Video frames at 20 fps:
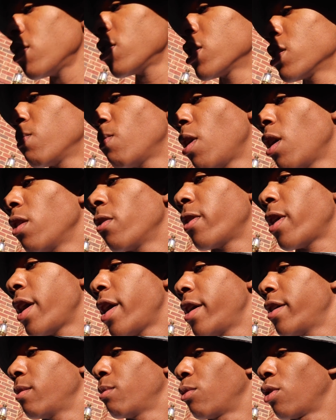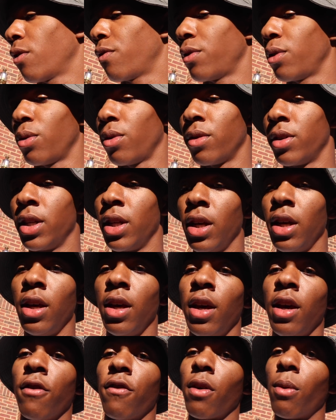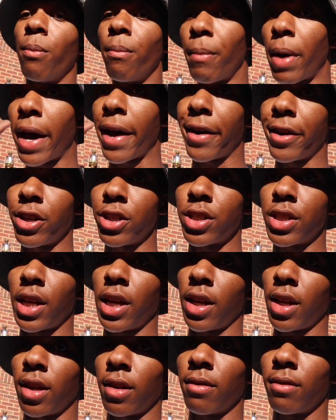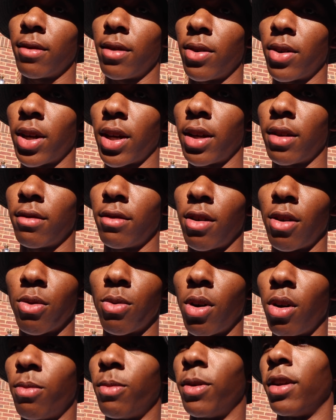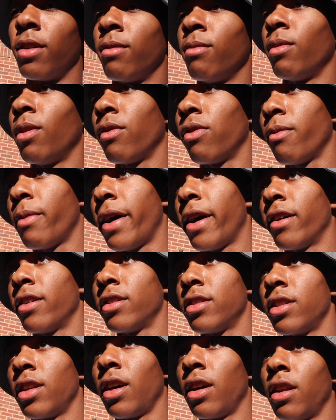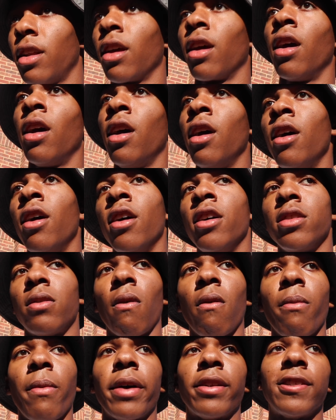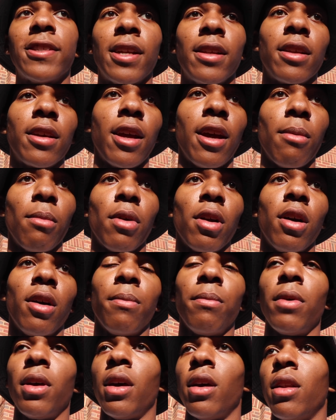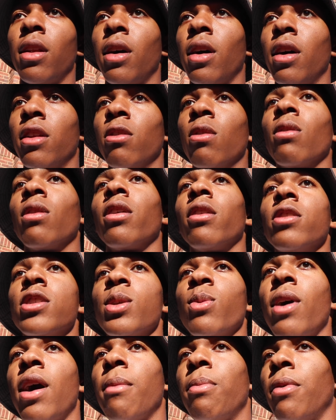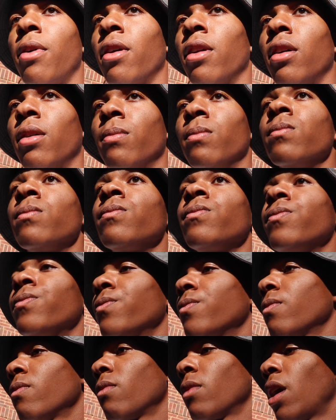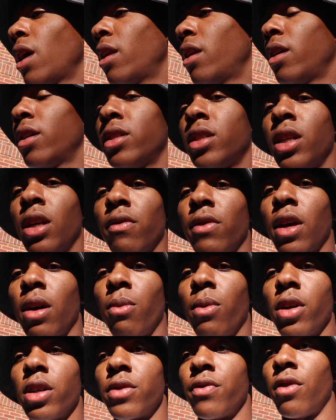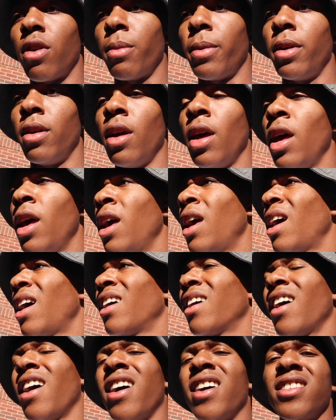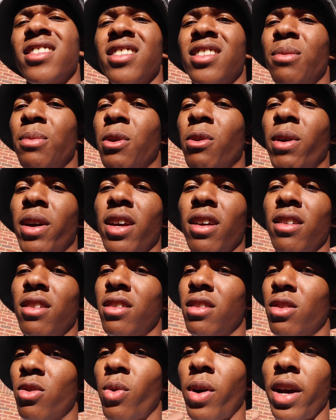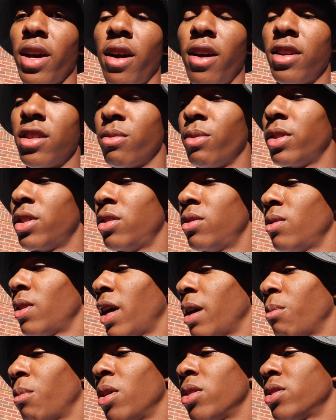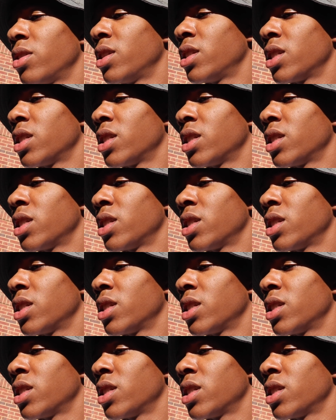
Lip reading: smaller rod, more fuel. From my understanding, okay? Don't quote me, but from my understanding. So I'm about to set the camera up and do a little swap on them and see if that works for me. And guys, to be quite honest with you, like most of